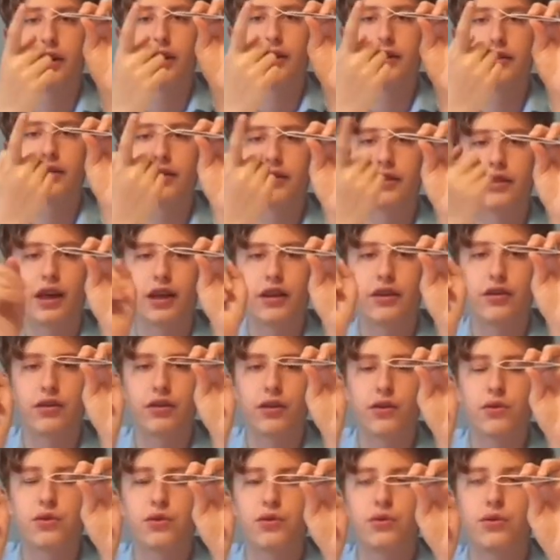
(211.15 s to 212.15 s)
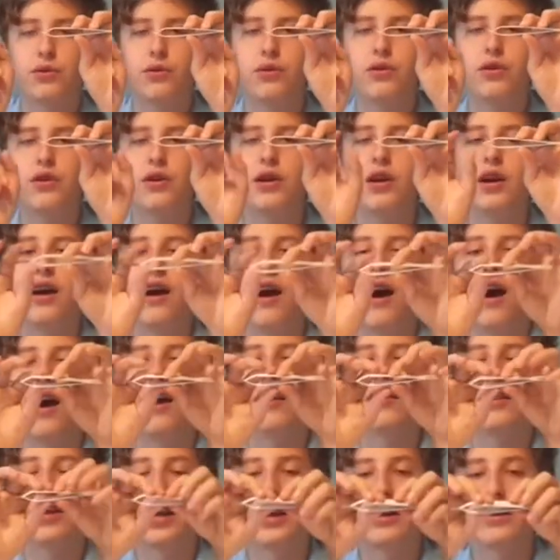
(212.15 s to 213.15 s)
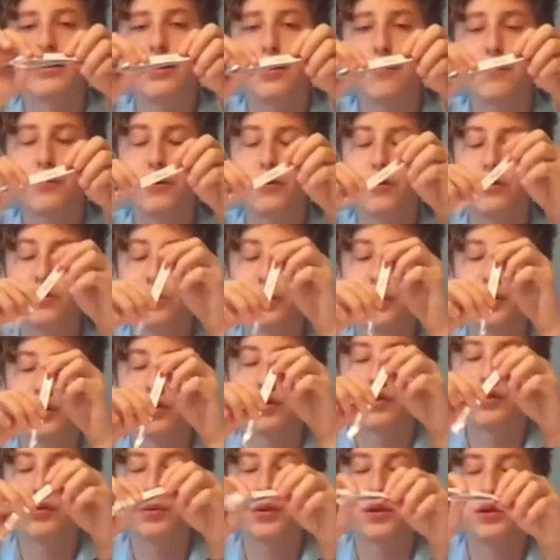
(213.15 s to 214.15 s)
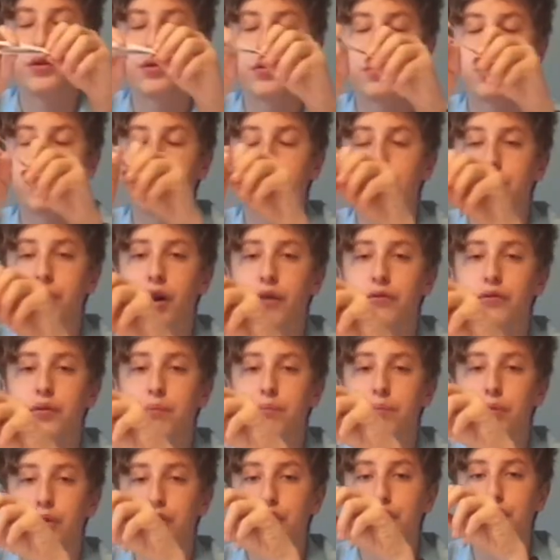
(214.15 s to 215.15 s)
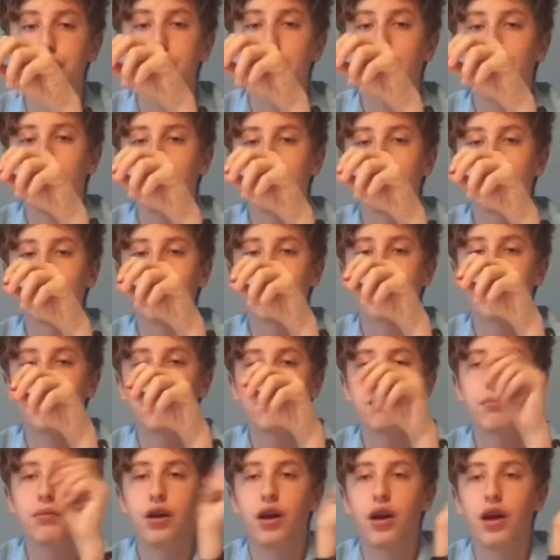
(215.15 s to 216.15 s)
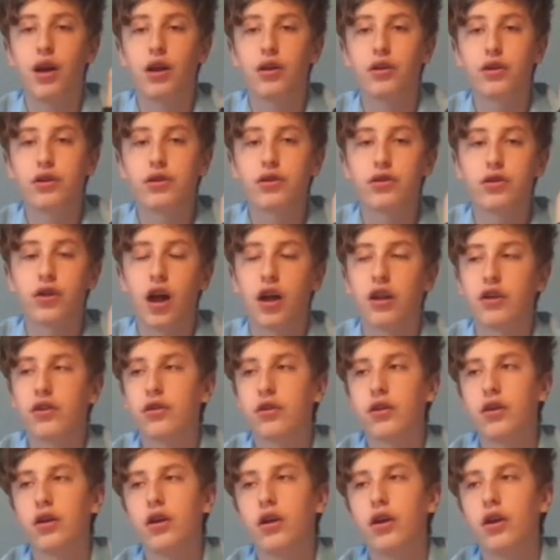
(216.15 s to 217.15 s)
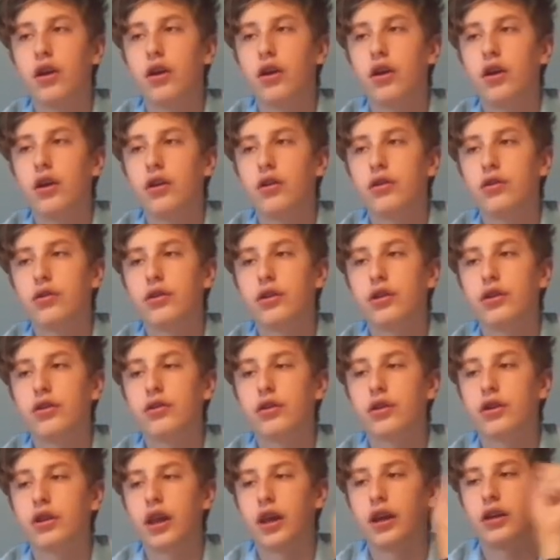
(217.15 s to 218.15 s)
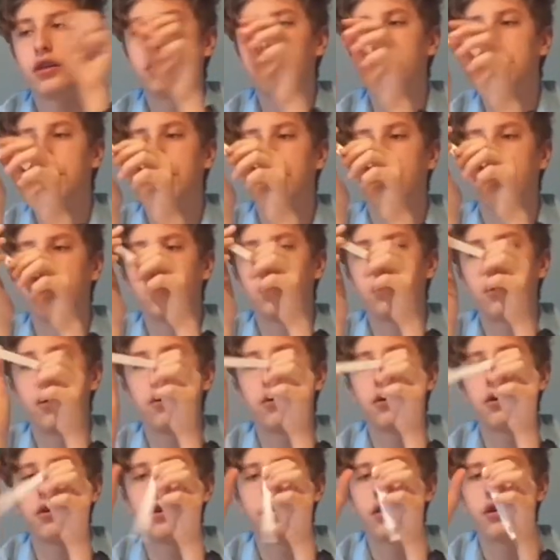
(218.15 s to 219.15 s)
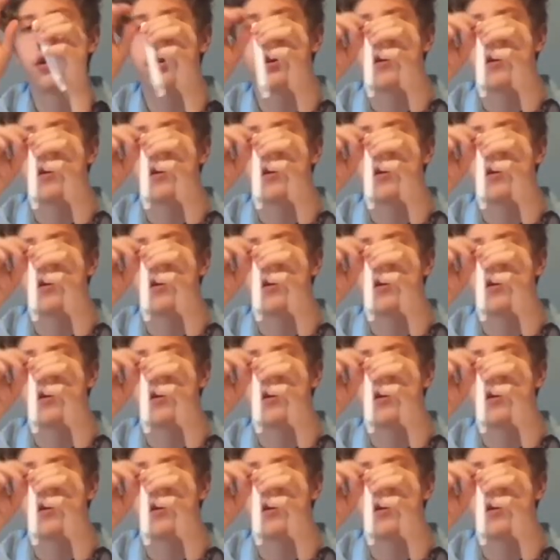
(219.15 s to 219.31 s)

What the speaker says: Isn't that so cool? Unlike typical tweezers where you have to push to get them shut. So these are spring-loaded.